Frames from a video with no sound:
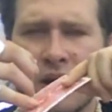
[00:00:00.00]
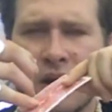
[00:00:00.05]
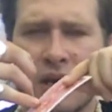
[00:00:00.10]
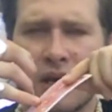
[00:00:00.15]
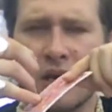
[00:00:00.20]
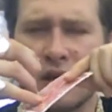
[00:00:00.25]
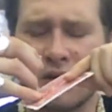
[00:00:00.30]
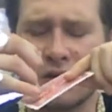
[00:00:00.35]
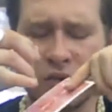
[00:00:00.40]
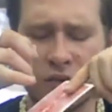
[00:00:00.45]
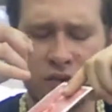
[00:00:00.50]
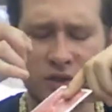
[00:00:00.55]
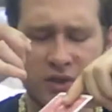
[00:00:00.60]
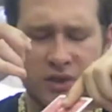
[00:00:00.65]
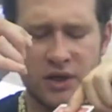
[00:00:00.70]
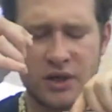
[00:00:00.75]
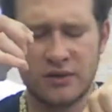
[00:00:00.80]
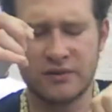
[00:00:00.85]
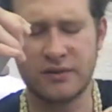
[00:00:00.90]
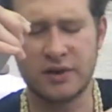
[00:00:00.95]
ink was
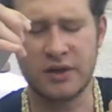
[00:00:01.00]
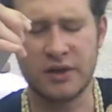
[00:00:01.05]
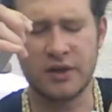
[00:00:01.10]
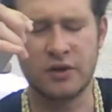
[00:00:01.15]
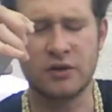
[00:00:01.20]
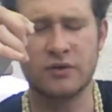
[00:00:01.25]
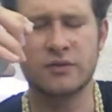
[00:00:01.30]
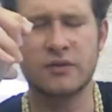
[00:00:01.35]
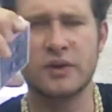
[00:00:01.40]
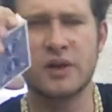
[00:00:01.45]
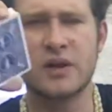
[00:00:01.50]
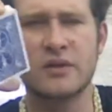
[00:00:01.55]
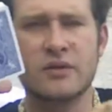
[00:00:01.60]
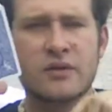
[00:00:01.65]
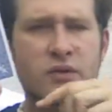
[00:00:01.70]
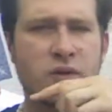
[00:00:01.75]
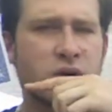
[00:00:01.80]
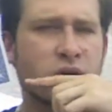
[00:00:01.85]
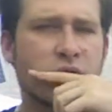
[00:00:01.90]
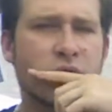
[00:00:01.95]
flaking off, whatever,
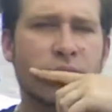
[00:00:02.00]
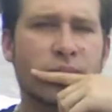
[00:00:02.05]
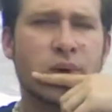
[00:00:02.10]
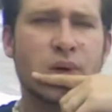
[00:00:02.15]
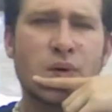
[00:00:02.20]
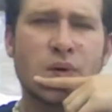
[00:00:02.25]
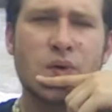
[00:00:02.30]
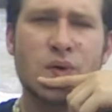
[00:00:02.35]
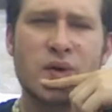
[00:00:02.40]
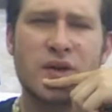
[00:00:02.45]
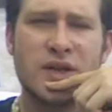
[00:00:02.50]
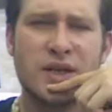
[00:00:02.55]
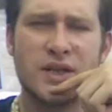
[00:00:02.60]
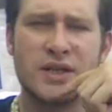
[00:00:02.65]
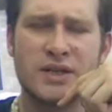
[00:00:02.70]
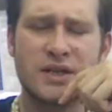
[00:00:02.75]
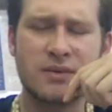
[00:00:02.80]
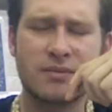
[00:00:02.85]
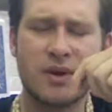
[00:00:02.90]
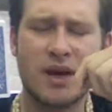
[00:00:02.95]
where on the blue it didn't
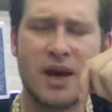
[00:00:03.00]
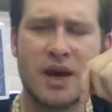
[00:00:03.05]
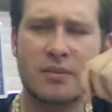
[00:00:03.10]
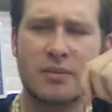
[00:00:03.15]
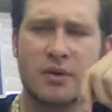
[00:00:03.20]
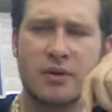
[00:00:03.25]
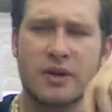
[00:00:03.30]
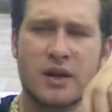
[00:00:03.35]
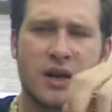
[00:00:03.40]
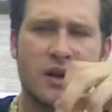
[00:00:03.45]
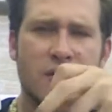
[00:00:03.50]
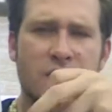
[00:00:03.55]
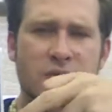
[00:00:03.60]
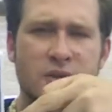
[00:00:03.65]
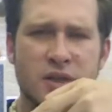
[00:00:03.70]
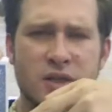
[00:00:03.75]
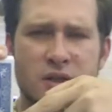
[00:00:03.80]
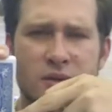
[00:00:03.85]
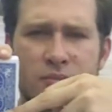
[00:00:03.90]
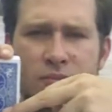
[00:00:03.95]
seem to happen. Now, not
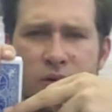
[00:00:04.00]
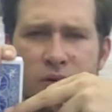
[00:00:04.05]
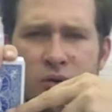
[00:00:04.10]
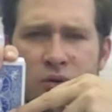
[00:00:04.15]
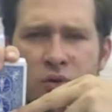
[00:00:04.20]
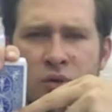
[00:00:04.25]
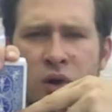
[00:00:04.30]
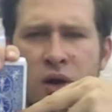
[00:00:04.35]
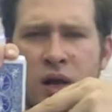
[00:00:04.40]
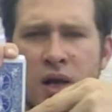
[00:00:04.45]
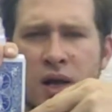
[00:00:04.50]
saying the blue